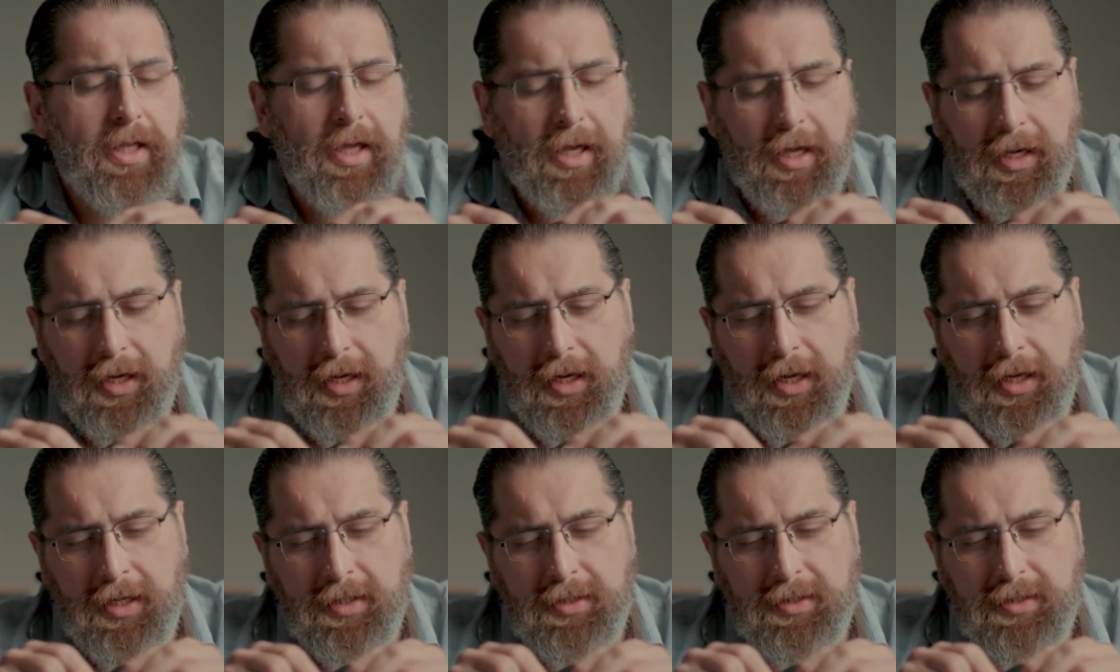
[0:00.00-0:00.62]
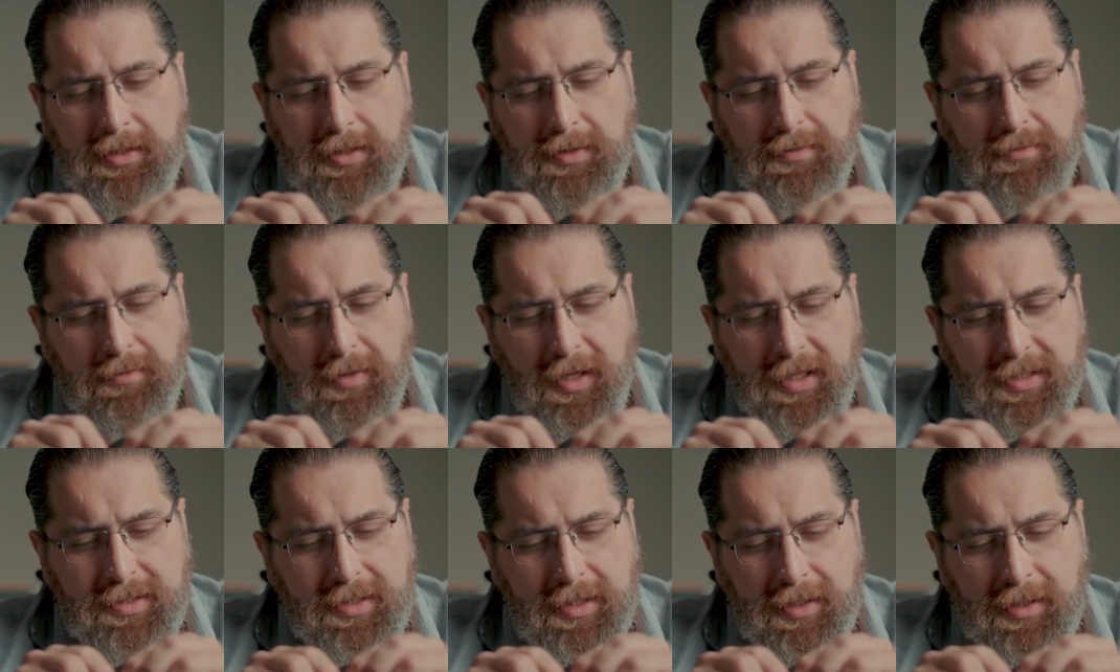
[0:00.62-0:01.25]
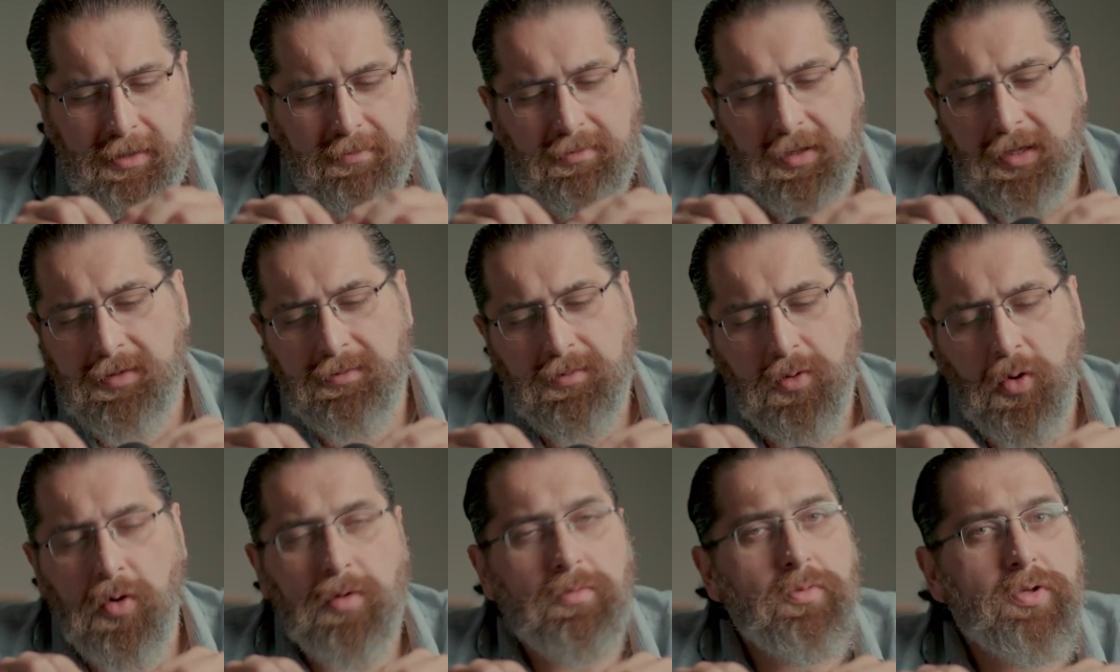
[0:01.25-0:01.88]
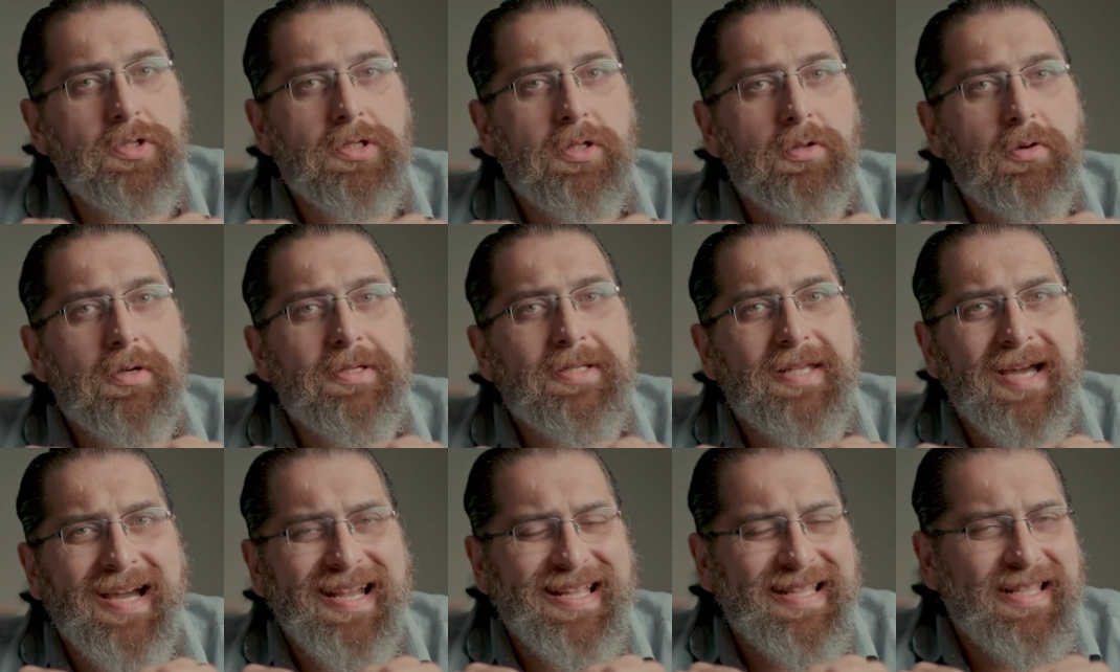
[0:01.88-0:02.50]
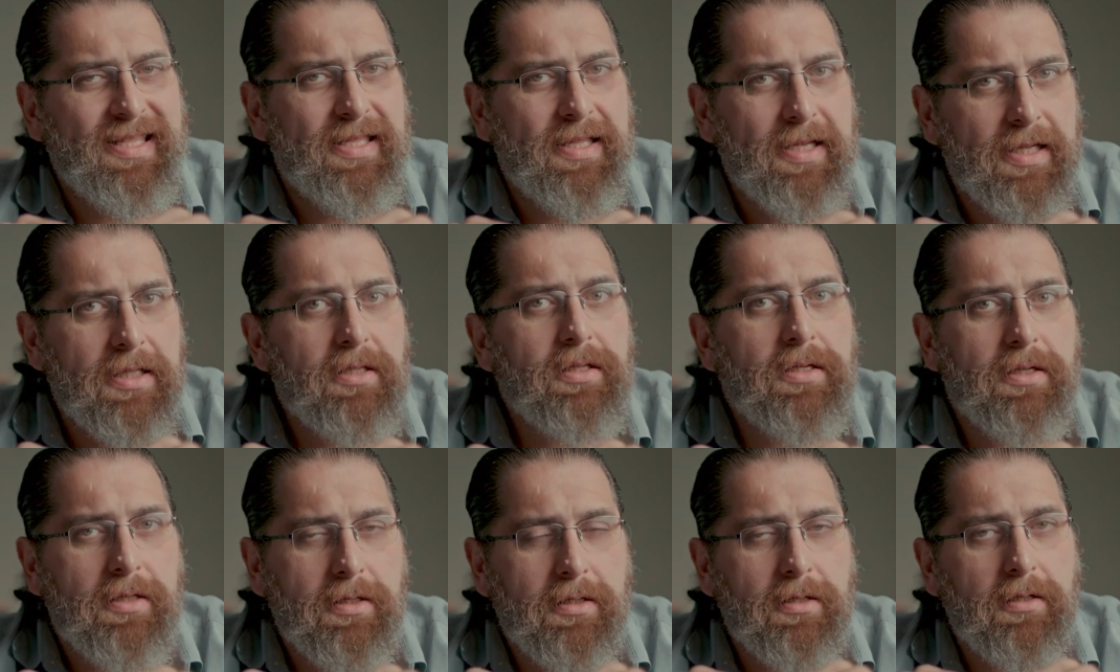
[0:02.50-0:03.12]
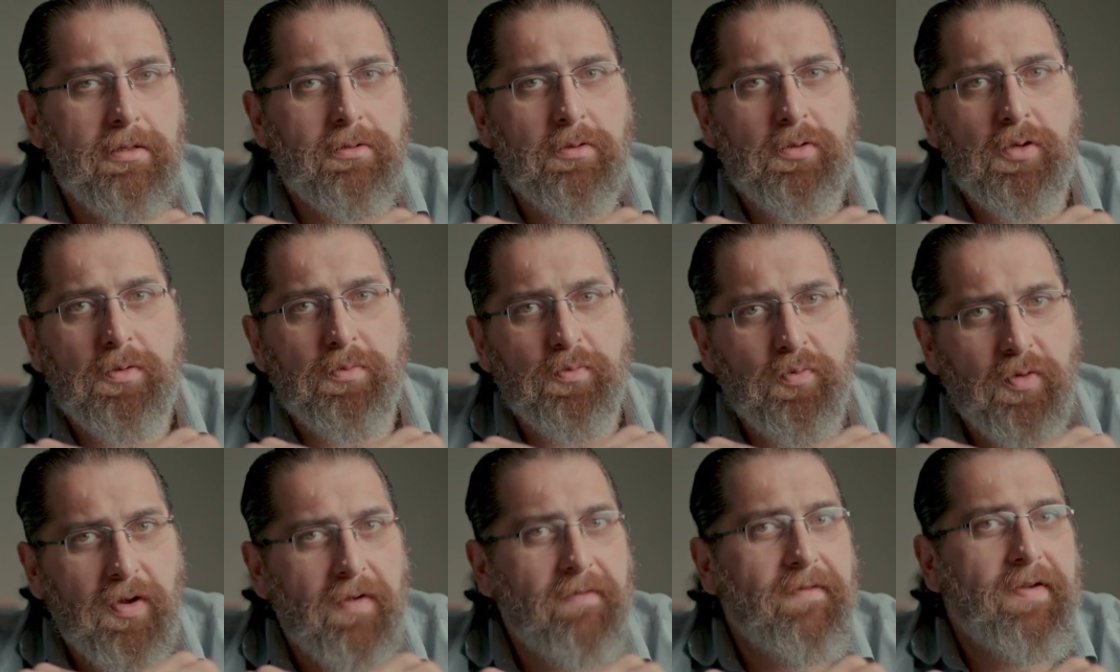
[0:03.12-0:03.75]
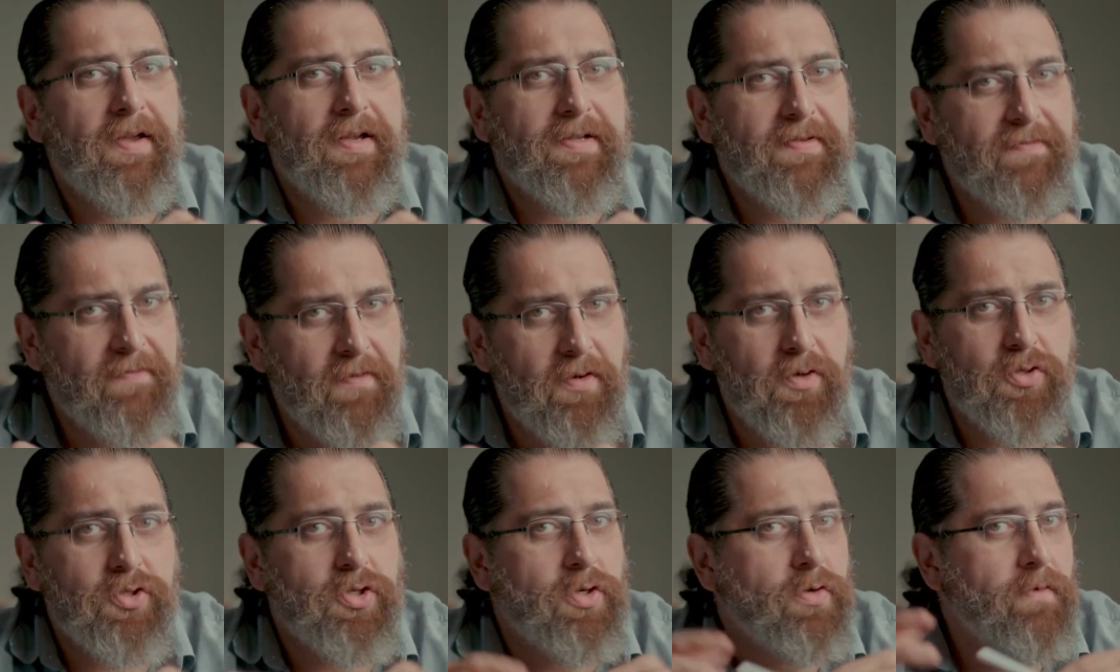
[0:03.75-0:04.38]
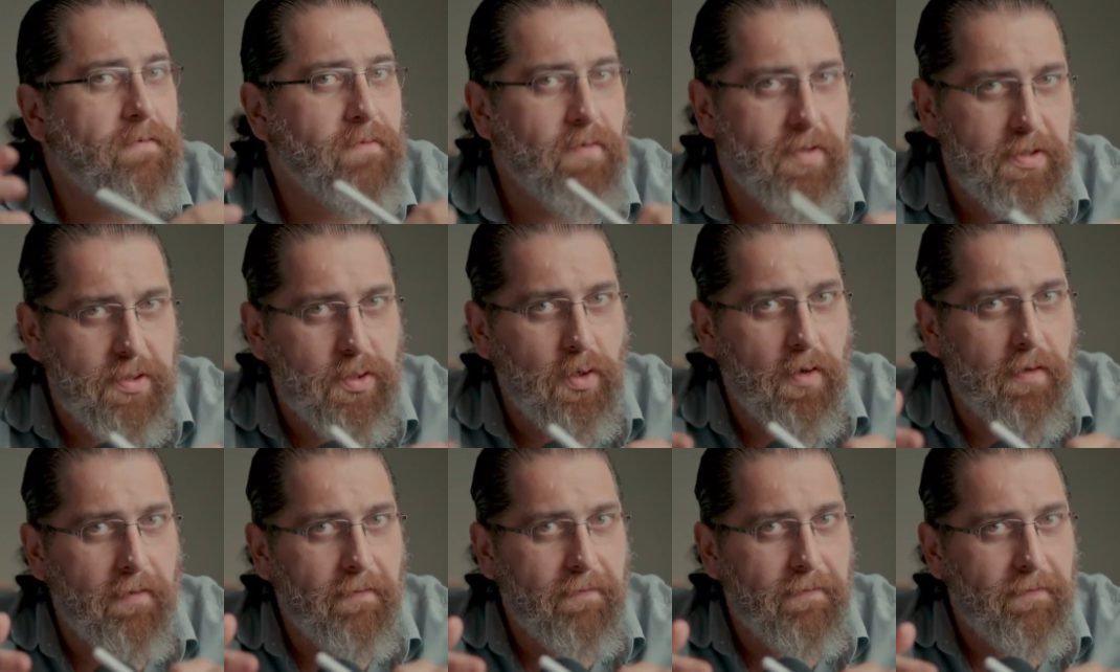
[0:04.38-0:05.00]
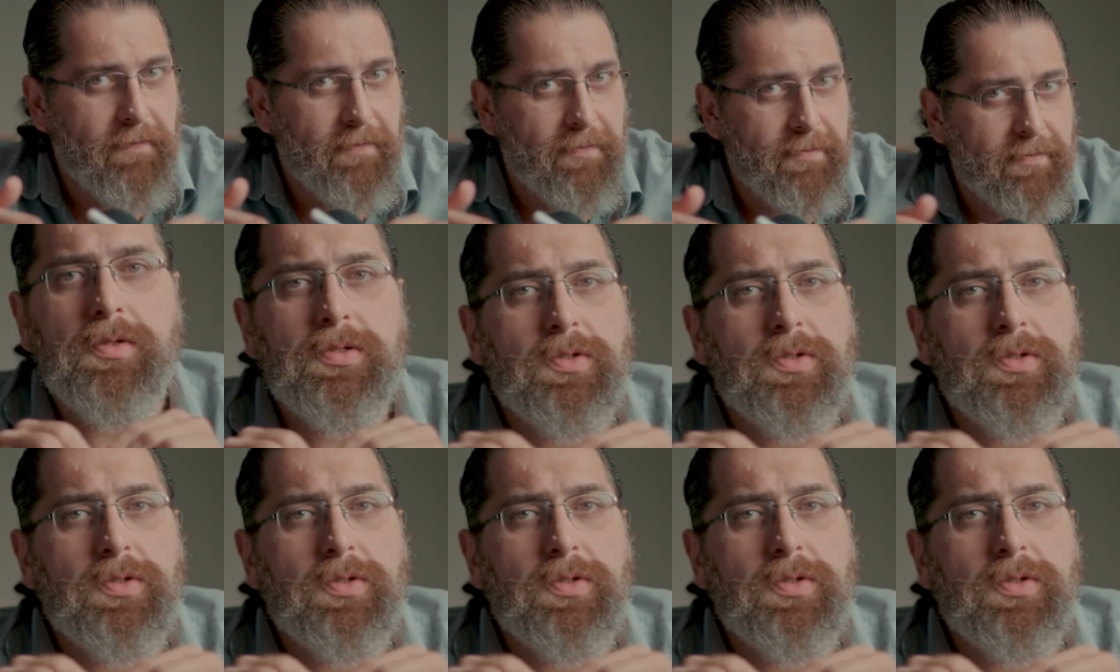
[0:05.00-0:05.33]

Like it's busy, it, it almost looks identical to the previous version of Resolve.